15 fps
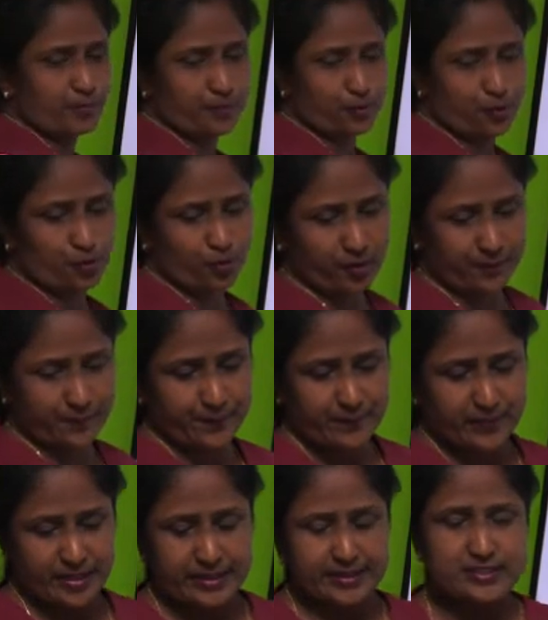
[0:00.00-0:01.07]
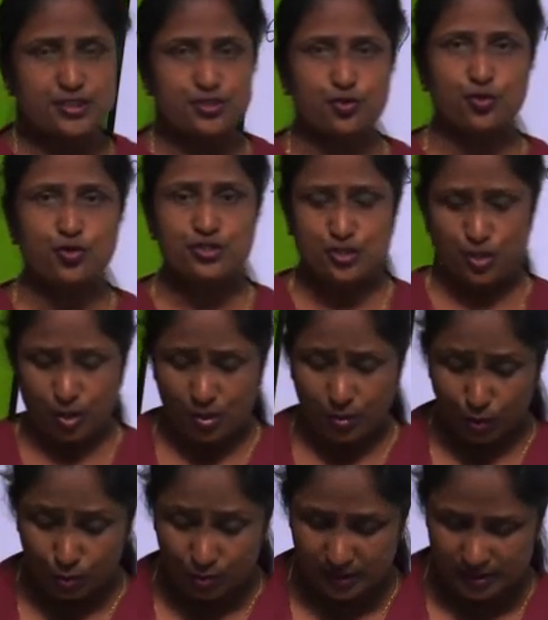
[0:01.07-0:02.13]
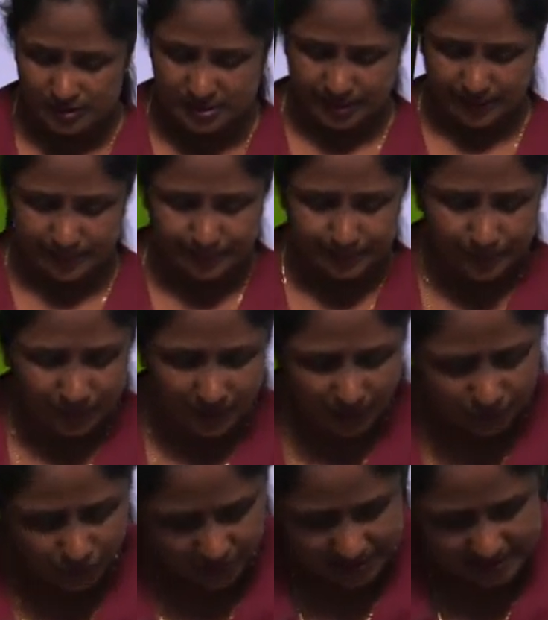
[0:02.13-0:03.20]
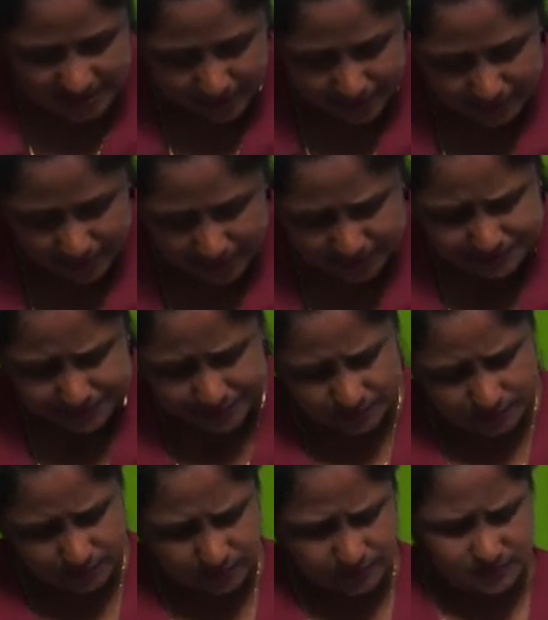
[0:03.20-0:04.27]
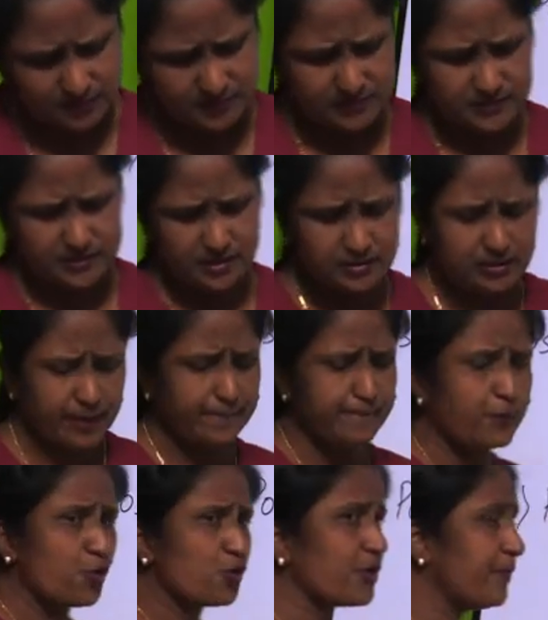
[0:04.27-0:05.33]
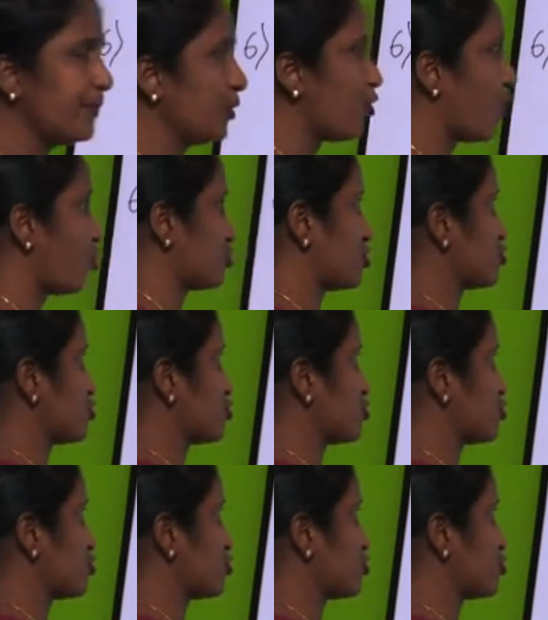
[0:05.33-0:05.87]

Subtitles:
pronoun. It shows your ownership. For example, the book belongs